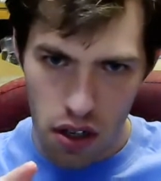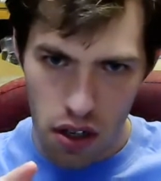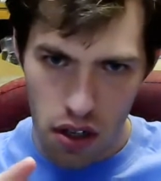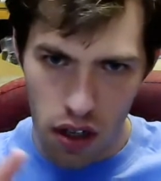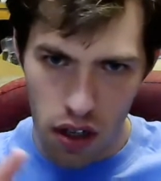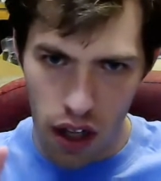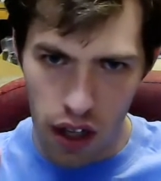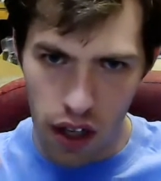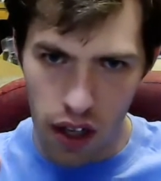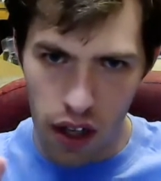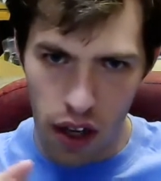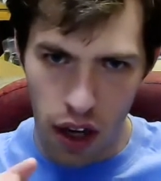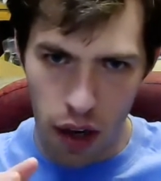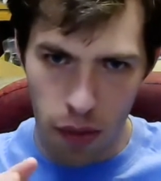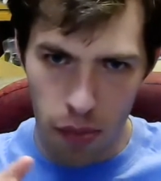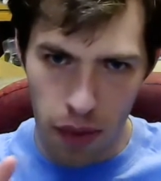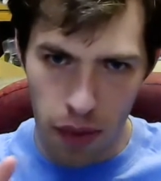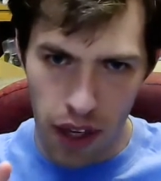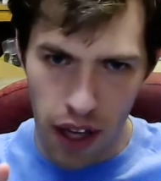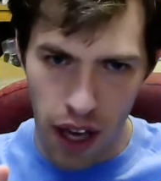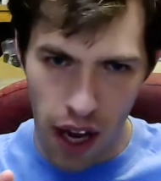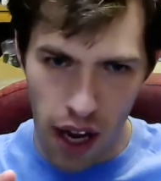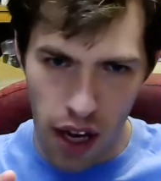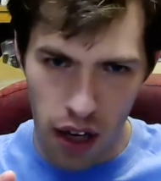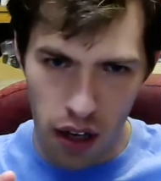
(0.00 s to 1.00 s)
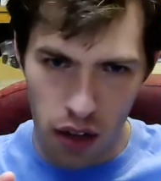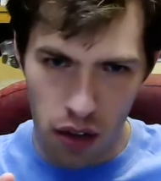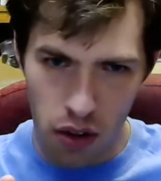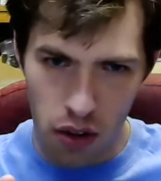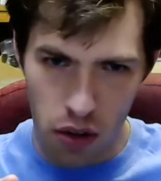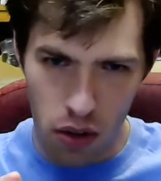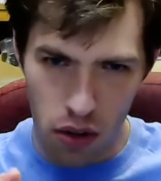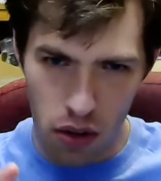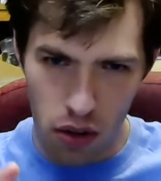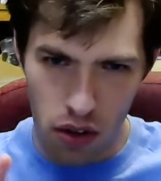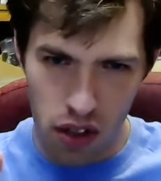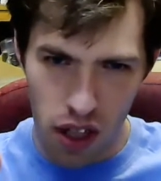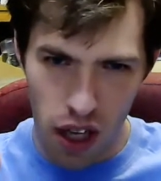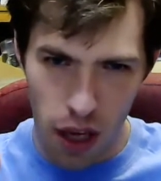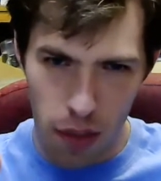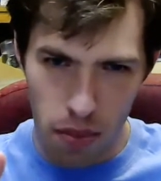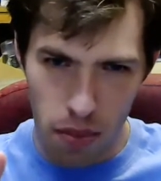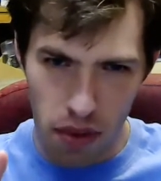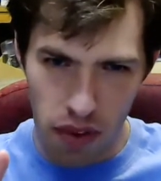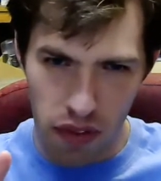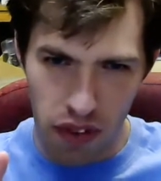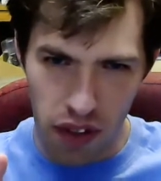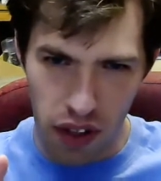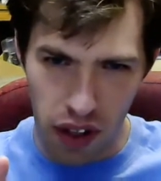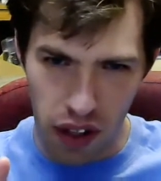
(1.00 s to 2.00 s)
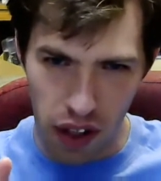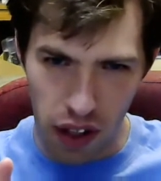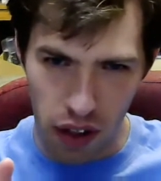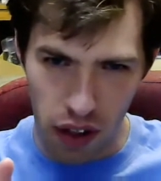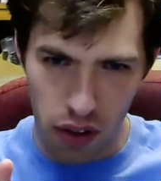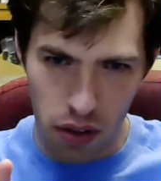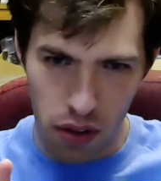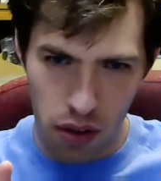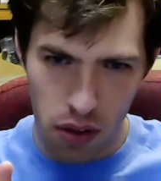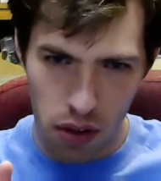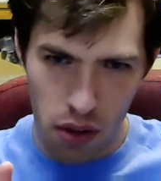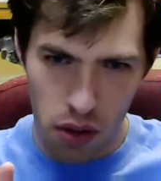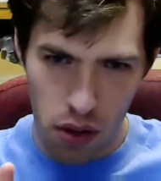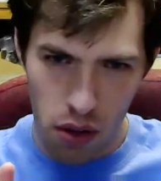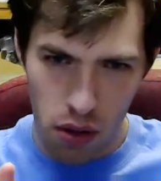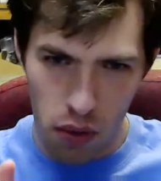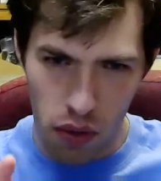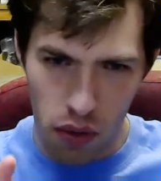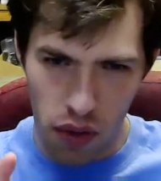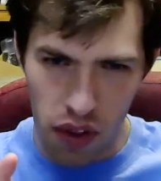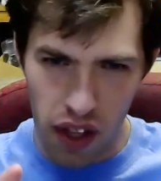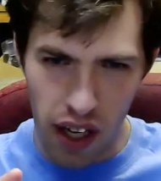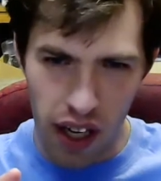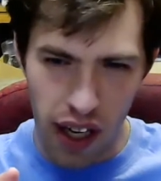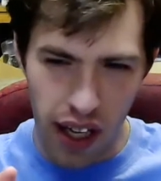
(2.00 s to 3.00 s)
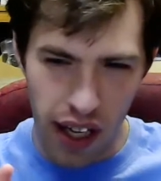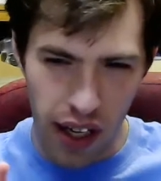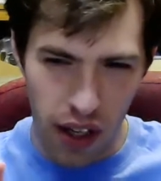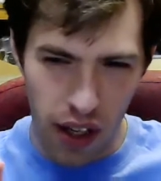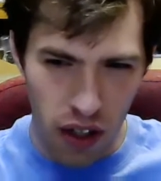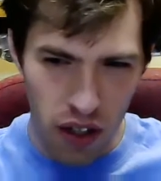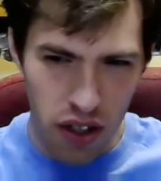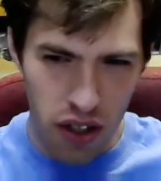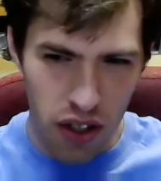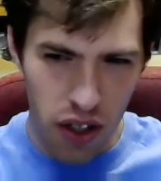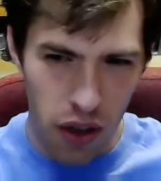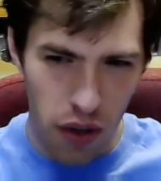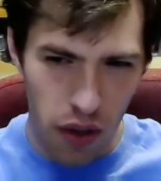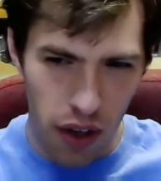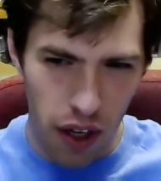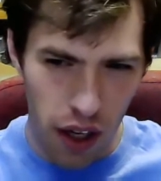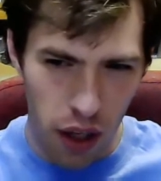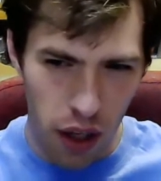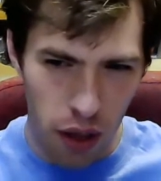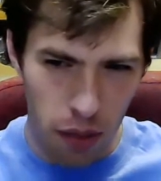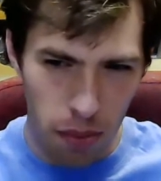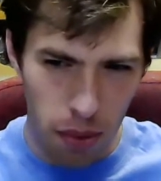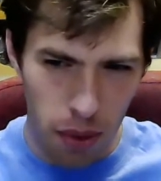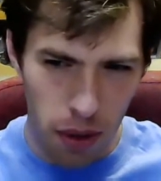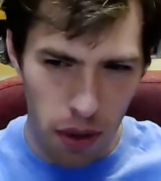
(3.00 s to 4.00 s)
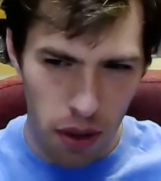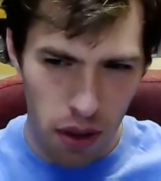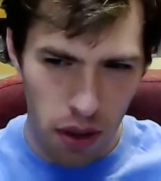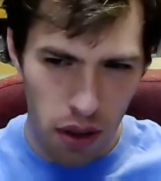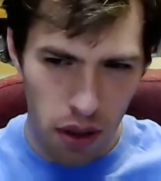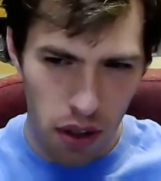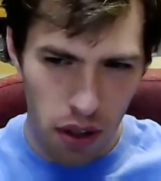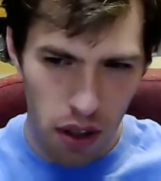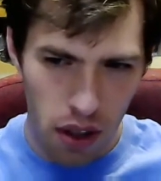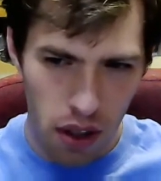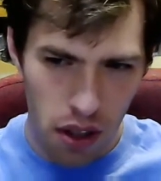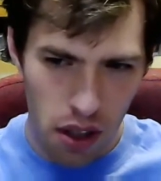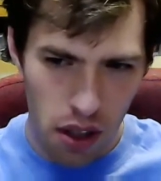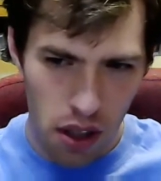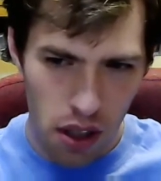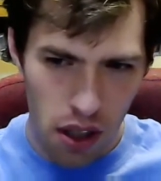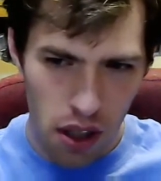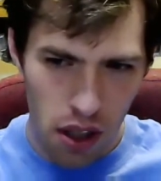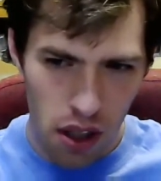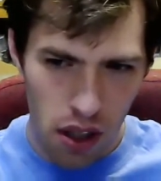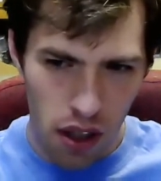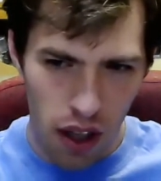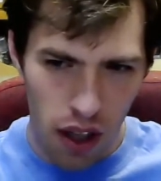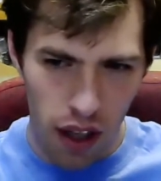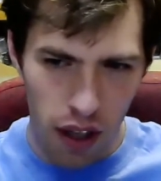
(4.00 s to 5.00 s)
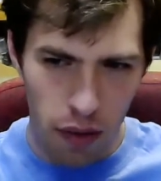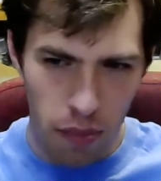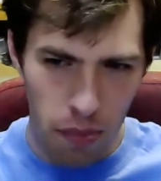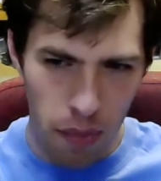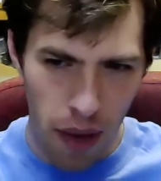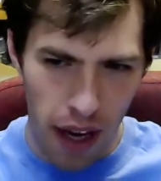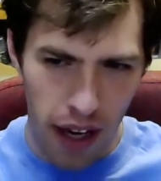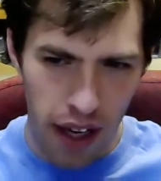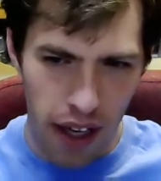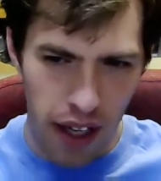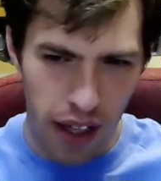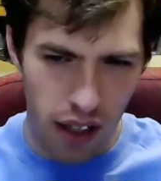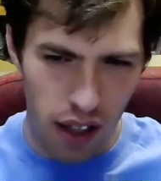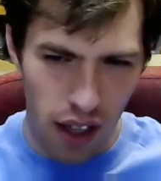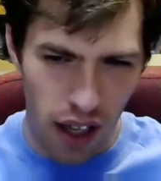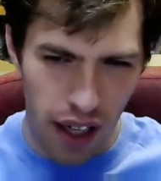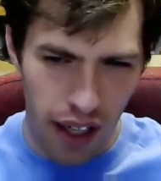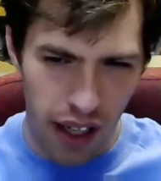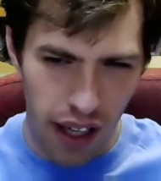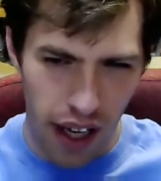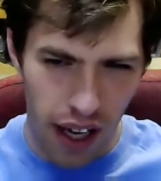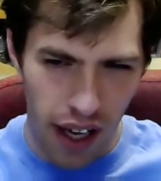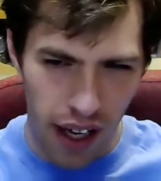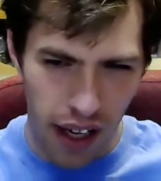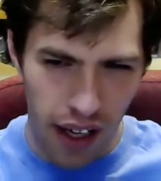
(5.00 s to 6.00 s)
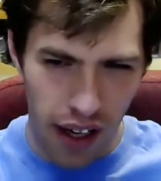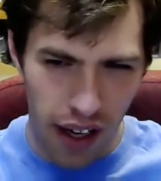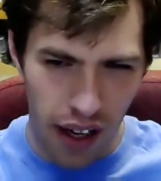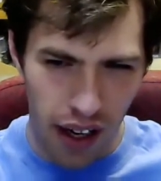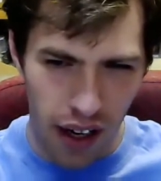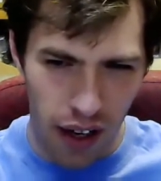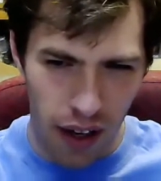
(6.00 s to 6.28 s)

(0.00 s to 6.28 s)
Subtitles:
like a mechanical type of thing? Would that also help? Like make it like a